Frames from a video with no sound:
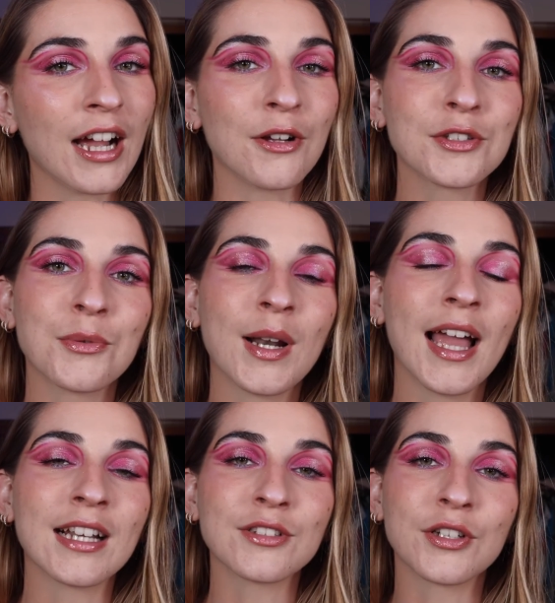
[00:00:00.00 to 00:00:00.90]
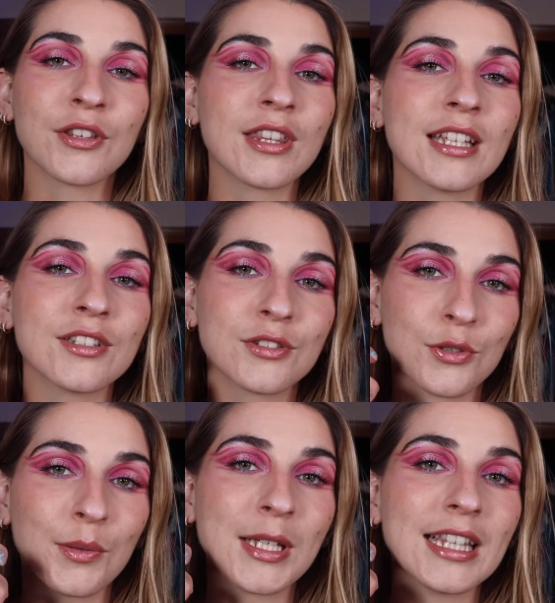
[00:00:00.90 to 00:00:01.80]
I also went ahead and took the
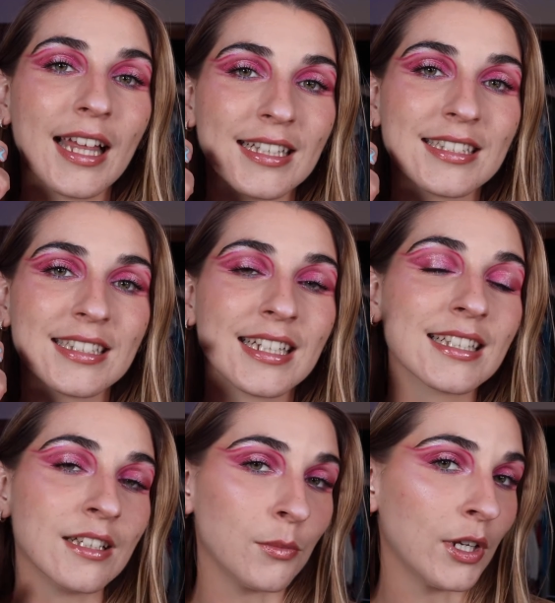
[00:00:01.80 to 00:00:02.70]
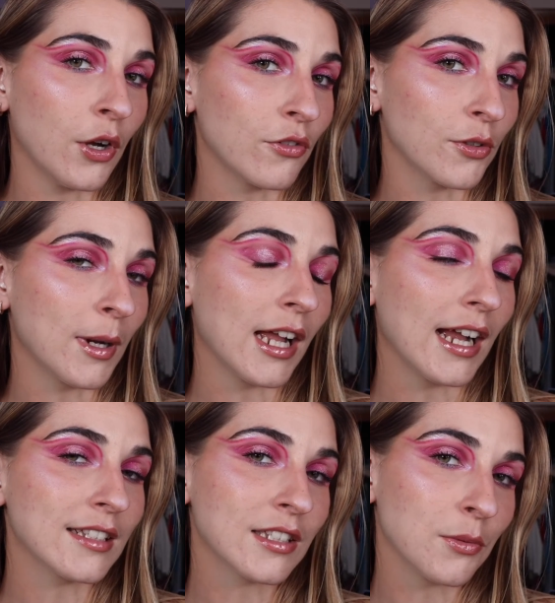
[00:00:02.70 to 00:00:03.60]
Stormy Light Sticks and went over my
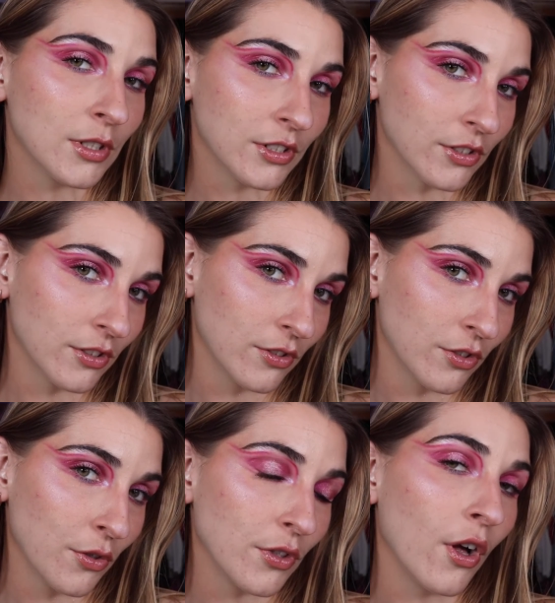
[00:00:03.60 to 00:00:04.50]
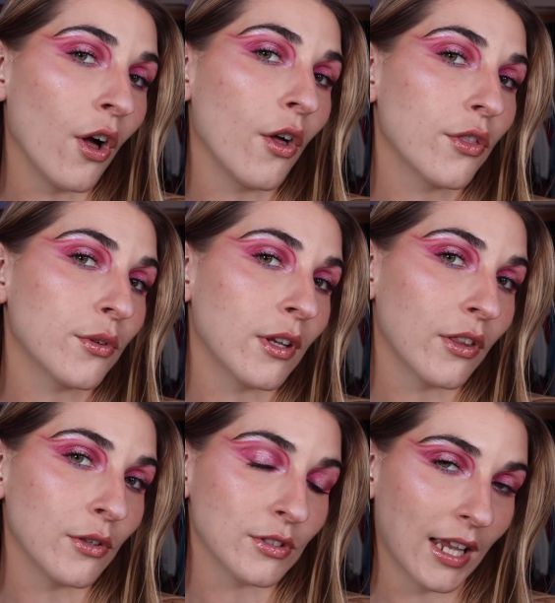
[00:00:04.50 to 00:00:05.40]
Icy one just to show y'all all three of
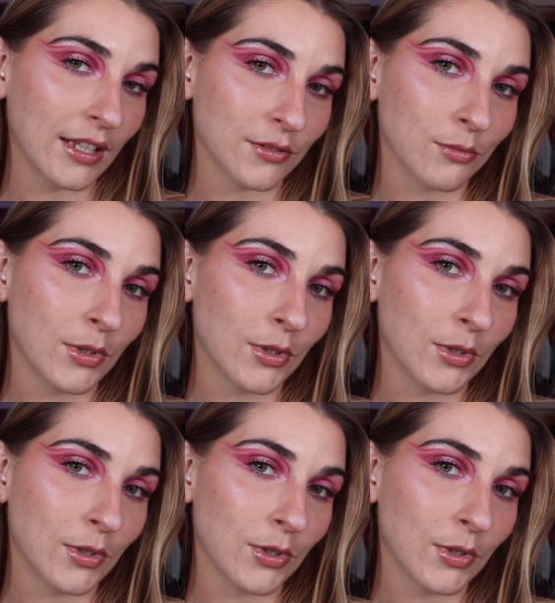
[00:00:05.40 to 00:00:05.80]
those as